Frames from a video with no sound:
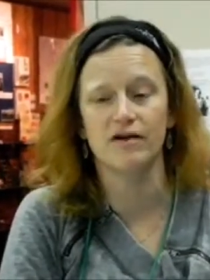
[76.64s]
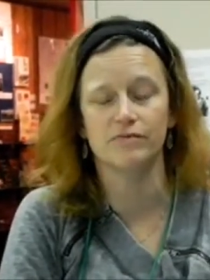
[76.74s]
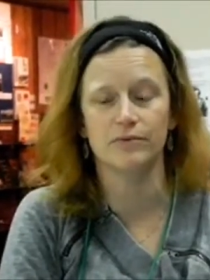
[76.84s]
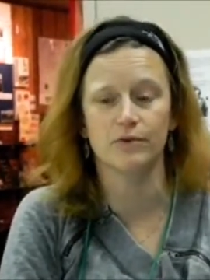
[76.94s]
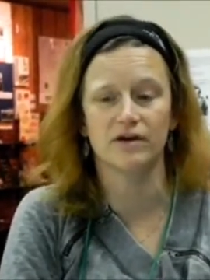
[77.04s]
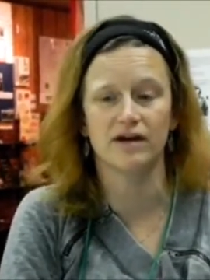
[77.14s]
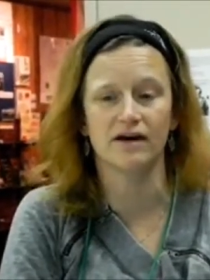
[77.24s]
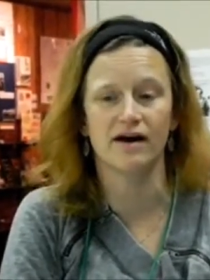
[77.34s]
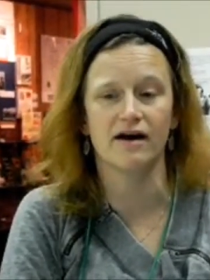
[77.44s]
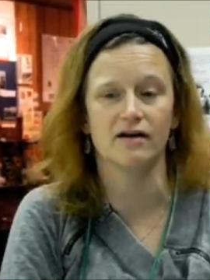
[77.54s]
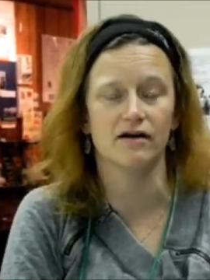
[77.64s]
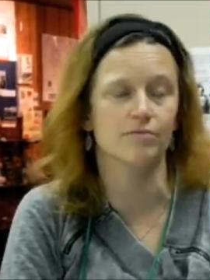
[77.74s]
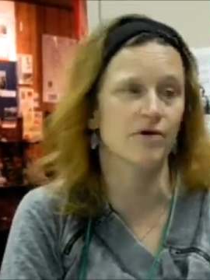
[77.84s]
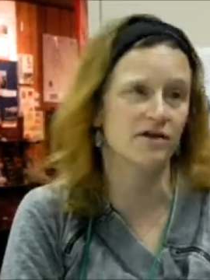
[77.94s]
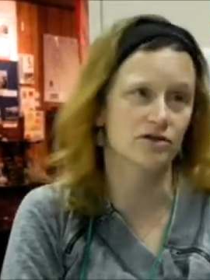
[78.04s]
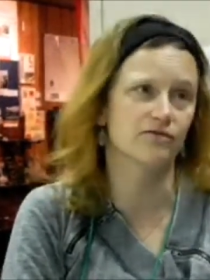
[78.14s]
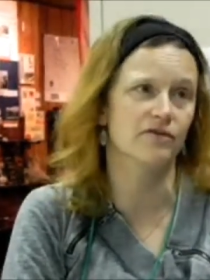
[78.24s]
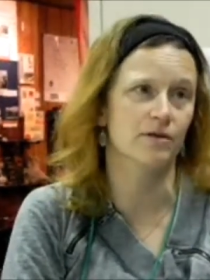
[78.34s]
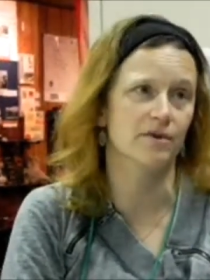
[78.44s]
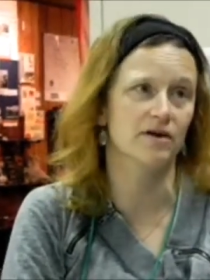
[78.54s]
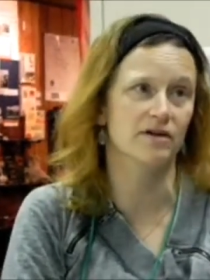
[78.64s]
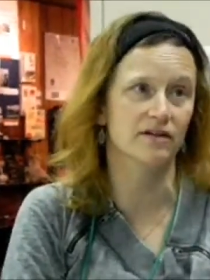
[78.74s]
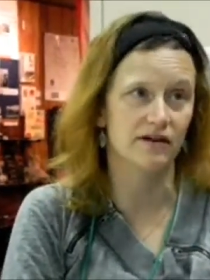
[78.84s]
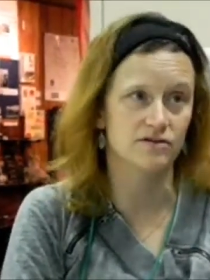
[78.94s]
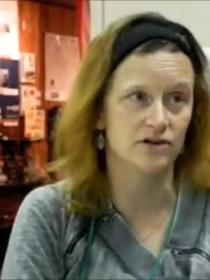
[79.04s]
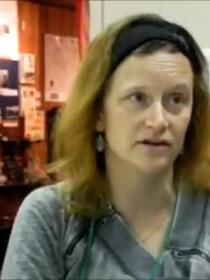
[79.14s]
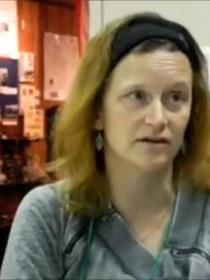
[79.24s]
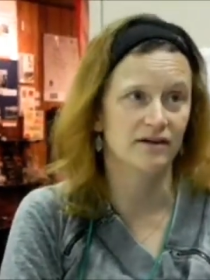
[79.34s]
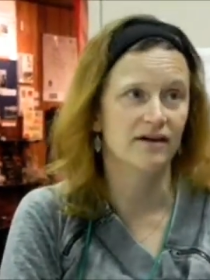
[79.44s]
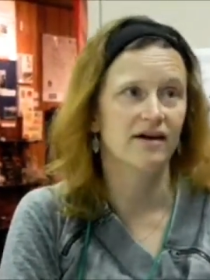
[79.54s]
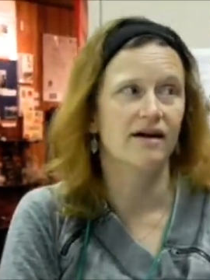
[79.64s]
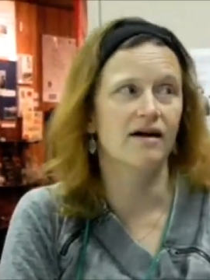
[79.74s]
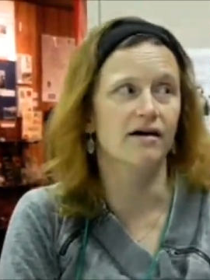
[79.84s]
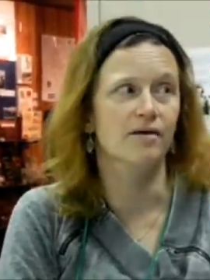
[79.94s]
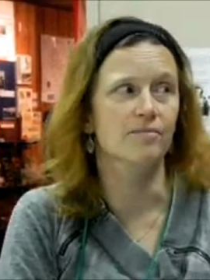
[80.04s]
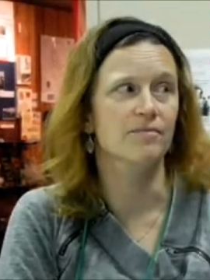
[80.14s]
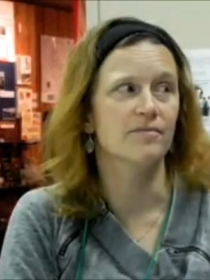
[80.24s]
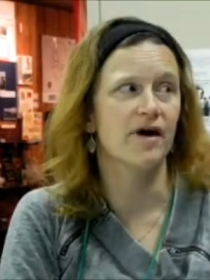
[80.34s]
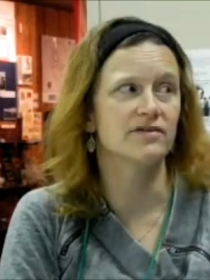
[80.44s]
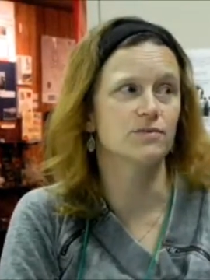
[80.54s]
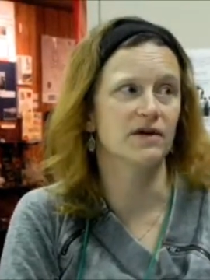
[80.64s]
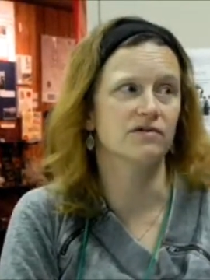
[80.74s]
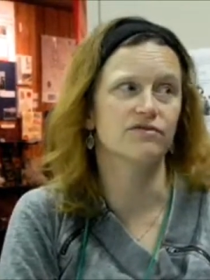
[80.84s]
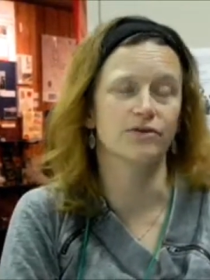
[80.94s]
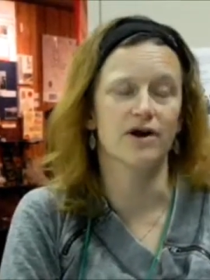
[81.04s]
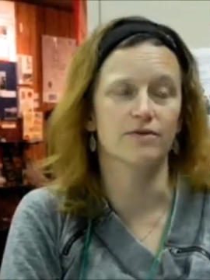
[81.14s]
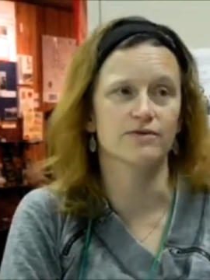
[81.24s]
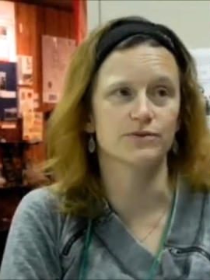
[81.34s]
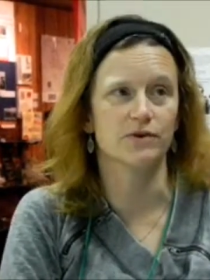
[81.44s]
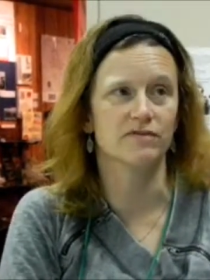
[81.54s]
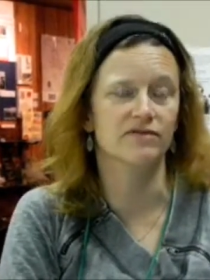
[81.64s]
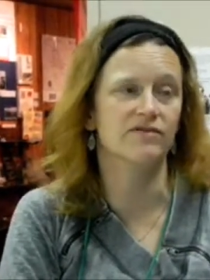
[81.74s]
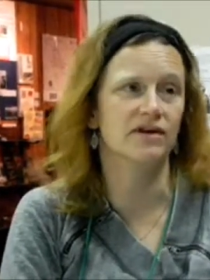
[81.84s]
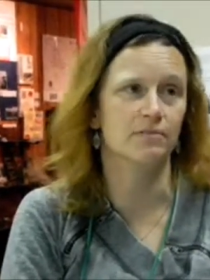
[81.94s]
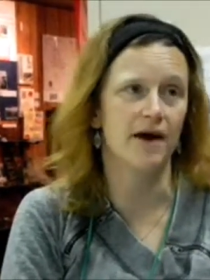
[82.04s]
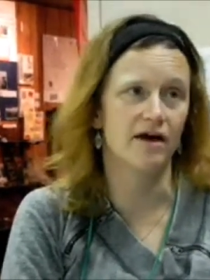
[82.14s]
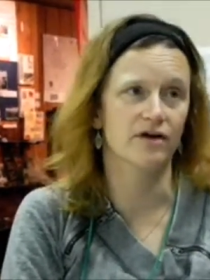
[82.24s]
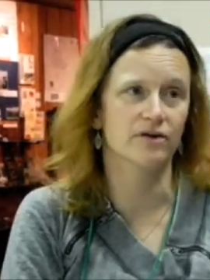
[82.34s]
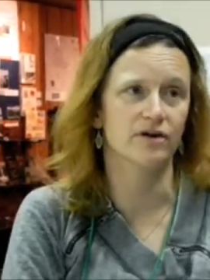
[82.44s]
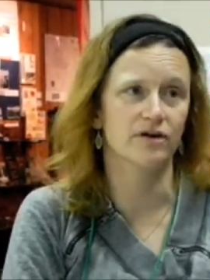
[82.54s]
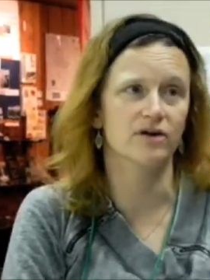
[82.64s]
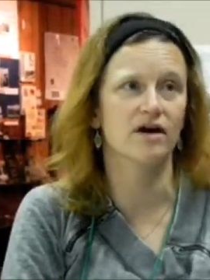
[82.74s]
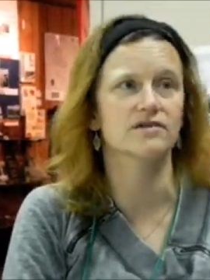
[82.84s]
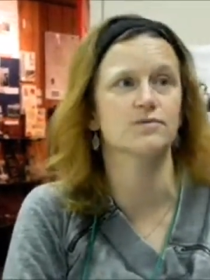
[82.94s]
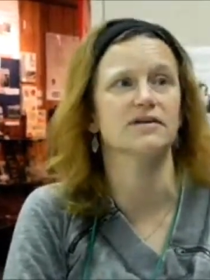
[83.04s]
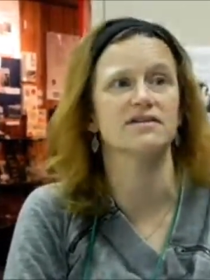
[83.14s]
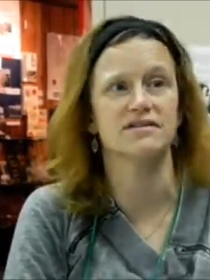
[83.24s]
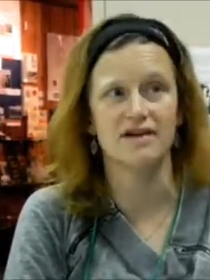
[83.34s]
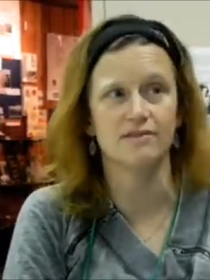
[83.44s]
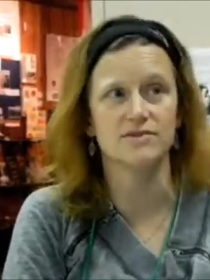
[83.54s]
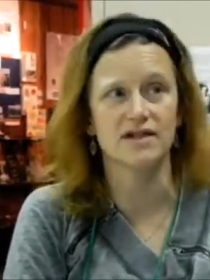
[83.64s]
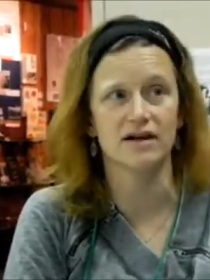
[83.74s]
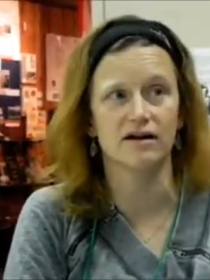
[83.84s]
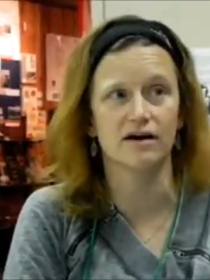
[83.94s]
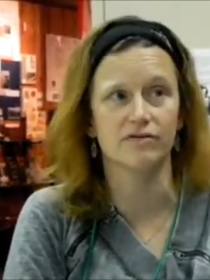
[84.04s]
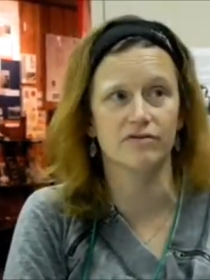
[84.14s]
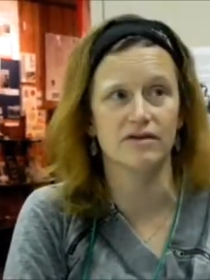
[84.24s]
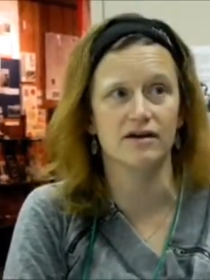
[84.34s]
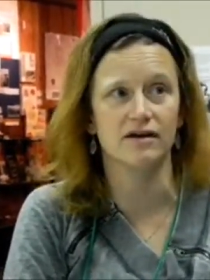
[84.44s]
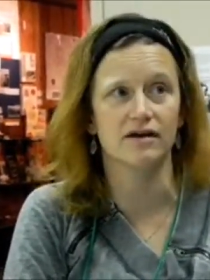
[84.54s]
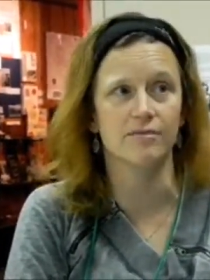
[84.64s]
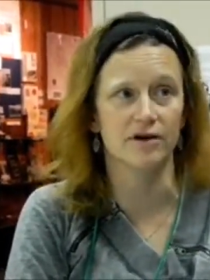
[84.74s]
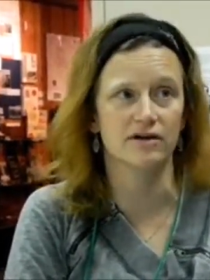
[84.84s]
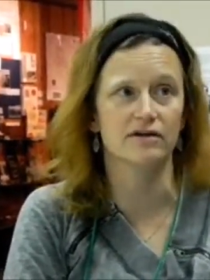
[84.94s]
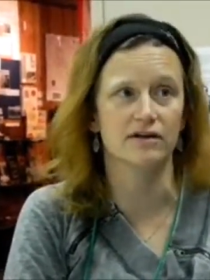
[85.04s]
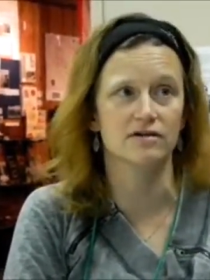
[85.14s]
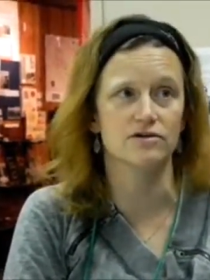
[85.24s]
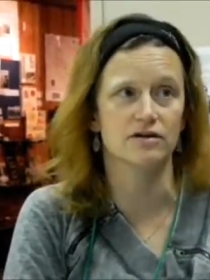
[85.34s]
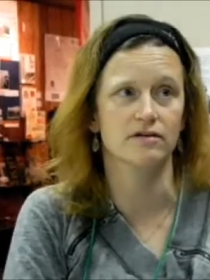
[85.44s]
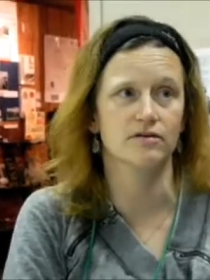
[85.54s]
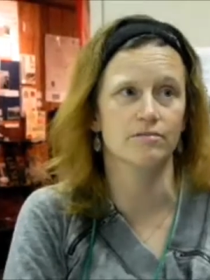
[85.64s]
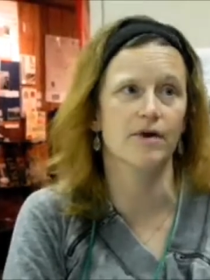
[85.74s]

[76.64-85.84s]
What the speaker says: I've been working on a project for the American Legion. I spent a few hours with Vivian Meyer, and her husband is the namesake of the American Legion,